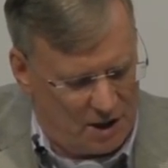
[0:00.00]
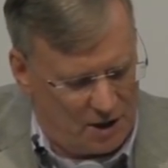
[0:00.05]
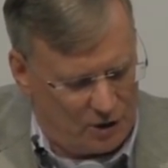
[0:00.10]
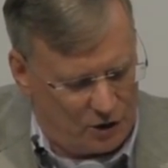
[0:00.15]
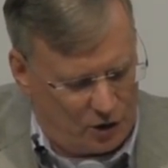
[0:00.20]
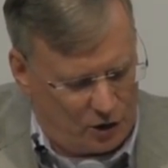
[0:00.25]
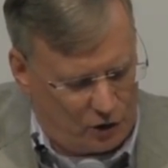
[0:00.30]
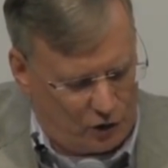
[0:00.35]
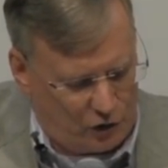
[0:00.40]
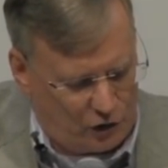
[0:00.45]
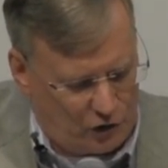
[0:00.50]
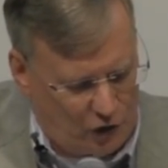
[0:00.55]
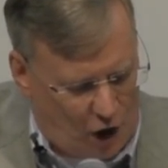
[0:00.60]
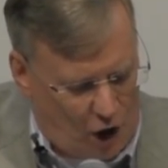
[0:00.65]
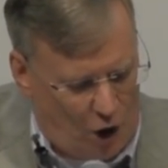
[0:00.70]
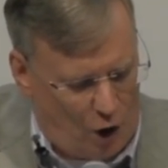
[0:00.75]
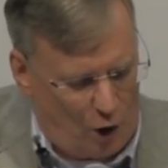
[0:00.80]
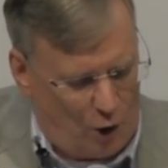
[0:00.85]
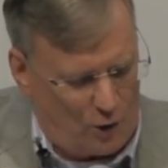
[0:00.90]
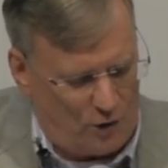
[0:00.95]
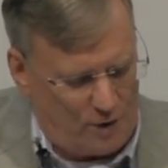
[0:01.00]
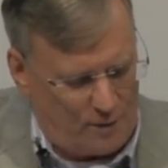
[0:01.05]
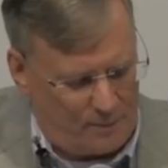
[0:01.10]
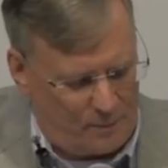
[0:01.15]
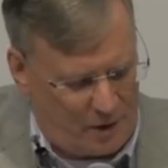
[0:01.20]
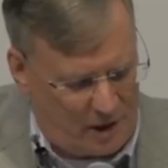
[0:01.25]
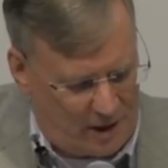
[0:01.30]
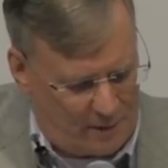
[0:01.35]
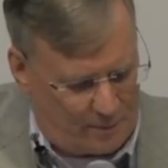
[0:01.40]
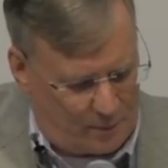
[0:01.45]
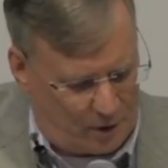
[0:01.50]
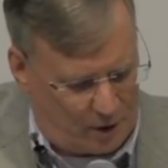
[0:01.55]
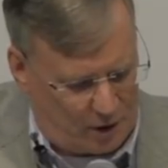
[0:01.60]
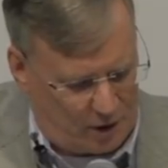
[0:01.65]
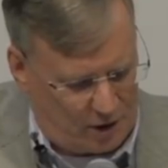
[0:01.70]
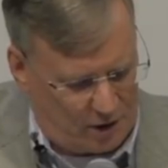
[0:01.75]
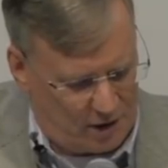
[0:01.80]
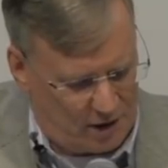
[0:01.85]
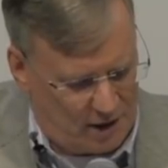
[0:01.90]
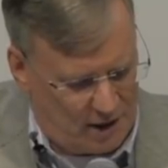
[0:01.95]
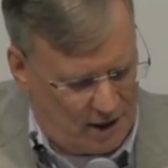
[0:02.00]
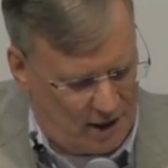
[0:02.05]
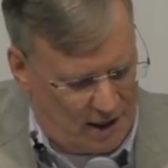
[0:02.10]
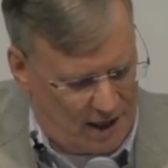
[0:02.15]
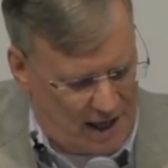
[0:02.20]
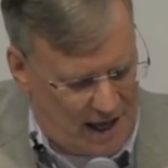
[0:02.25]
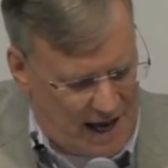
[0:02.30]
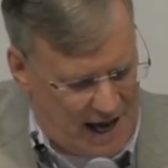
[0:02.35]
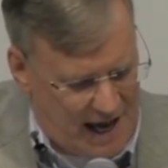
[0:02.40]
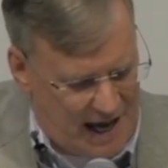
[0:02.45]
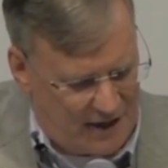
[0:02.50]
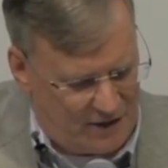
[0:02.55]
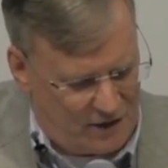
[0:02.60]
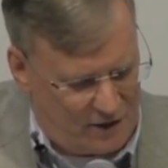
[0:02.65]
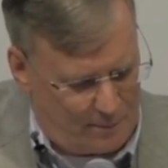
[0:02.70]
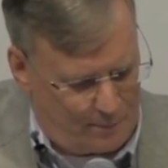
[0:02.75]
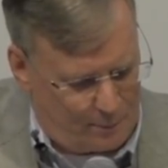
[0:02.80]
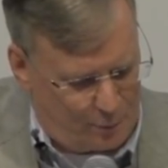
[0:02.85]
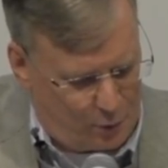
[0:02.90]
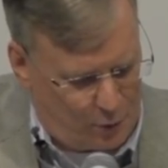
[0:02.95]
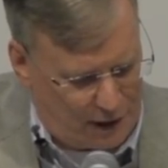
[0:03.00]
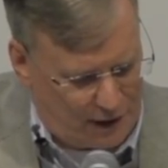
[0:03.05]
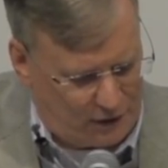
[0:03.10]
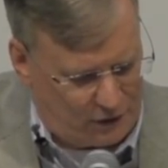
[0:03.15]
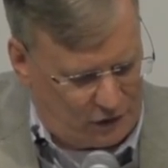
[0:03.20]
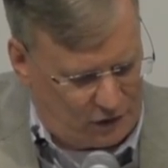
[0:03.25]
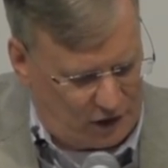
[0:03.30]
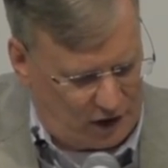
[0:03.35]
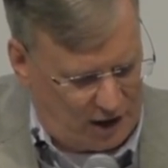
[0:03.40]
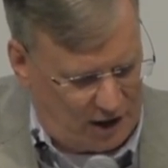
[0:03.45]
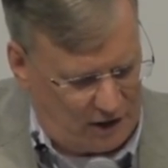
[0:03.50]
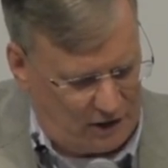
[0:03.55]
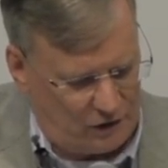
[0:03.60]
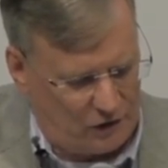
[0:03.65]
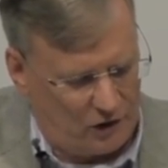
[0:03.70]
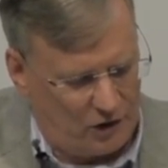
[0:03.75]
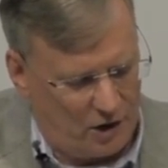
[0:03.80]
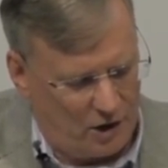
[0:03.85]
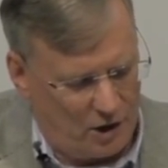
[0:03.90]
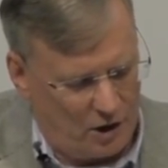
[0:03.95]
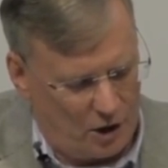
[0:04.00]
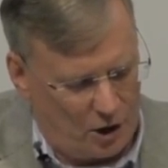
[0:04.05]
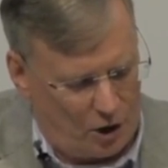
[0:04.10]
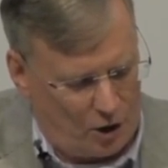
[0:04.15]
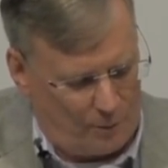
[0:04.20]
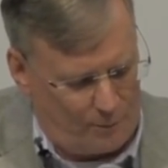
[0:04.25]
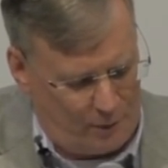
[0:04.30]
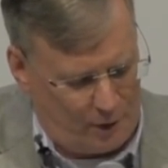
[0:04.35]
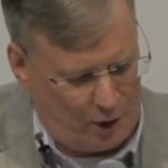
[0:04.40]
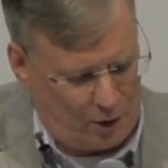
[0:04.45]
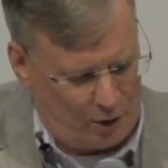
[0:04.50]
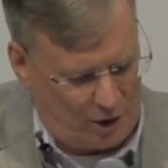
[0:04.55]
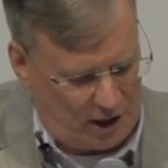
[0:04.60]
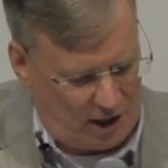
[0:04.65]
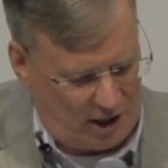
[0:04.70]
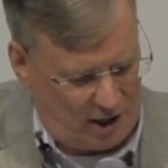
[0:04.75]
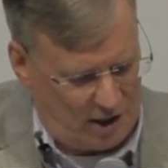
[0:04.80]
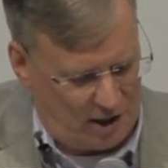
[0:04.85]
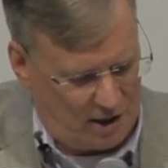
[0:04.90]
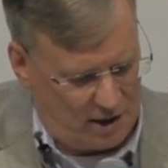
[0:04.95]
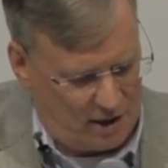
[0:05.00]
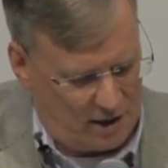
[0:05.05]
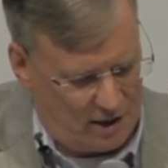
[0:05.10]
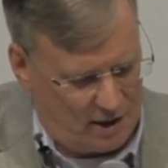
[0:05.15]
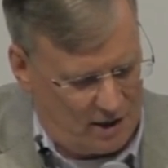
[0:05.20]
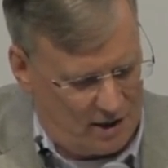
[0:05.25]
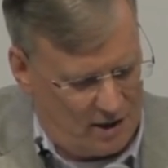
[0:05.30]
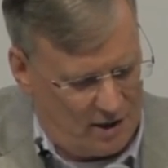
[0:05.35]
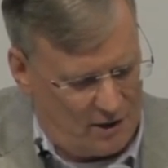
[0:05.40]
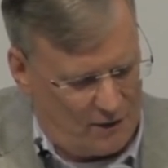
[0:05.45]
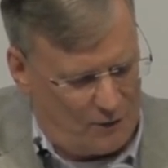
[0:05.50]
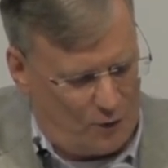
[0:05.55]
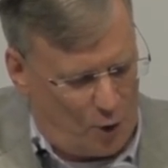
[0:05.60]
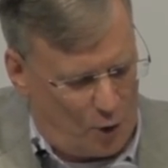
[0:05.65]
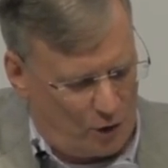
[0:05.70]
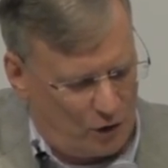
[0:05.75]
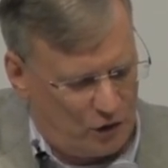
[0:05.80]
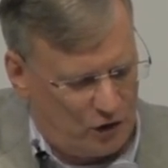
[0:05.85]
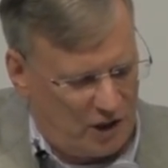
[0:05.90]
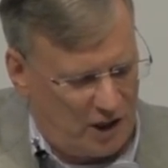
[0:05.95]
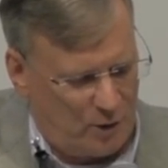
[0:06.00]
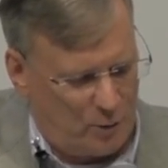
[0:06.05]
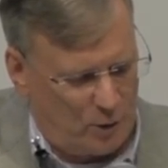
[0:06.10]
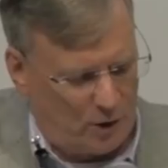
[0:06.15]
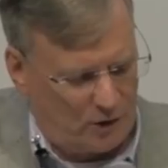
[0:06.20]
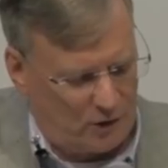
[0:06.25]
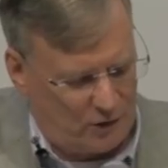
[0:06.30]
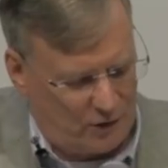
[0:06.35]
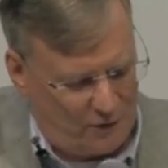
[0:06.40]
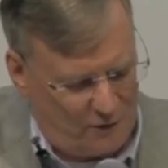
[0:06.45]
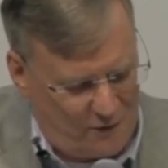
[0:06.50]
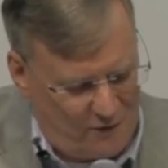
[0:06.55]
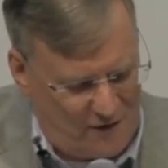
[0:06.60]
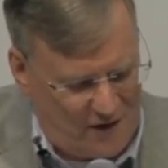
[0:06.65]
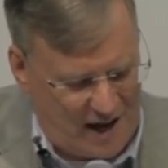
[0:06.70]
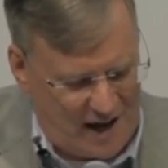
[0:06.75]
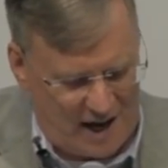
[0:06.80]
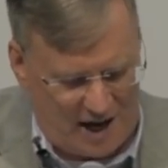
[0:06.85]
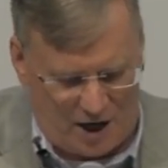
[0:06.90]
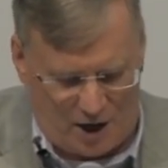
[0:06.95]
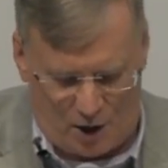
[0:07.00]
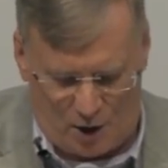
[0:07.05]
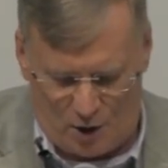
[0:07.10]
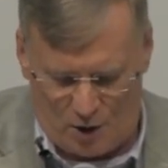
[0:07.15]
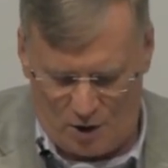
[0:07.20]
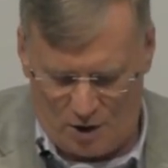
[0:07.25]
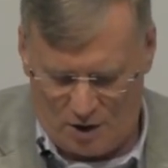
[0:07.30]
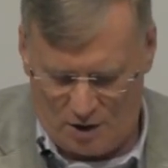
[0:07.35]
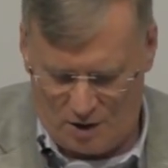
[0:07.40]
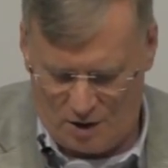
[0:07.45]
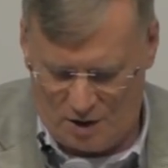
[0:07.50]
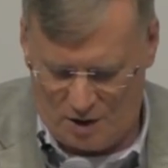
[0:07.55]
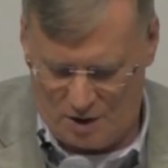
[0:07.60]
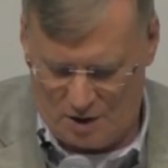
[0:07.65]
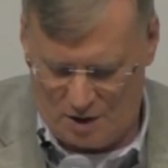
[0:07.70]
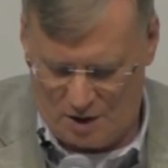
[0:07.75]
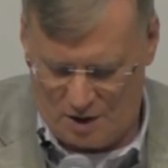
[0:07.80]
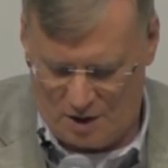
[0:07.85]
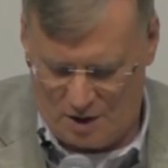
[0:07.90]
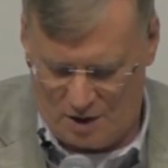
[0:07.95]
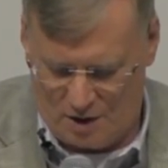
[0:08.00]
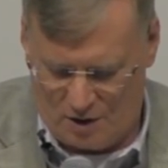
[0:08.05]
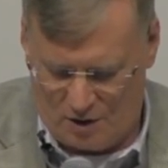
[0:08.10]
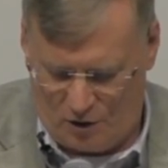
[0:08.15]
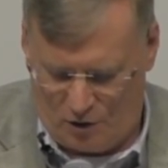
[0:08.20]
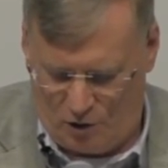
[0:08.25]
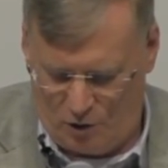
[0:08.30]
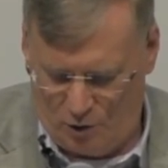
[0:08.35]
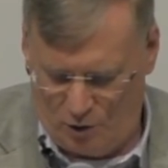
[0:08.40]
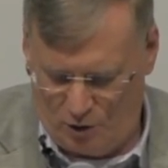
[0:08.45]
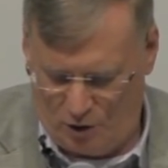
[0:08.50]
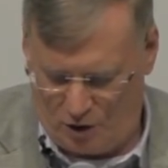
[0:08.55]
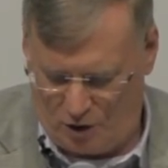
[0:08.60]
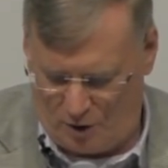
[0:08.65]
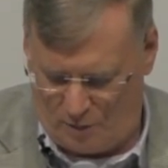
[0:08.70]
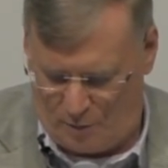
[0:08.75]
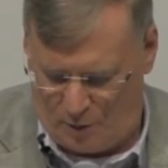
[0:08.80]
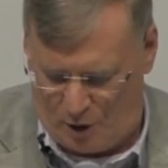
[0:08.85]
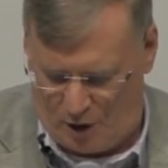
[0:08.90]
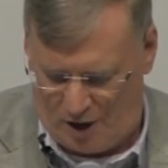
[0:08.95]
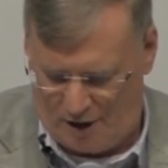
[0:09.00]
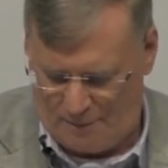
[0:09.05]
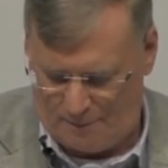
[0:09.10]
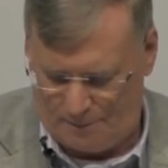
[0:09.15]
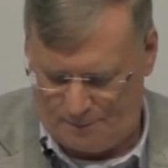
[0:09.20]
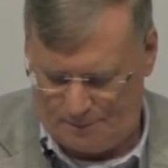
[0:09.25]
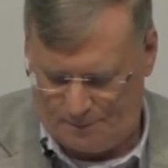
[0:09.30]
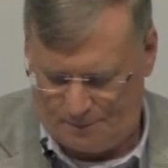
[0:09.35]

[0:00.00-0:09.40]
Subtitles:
to show the people and the princes her beauty, for she was fair to look upon.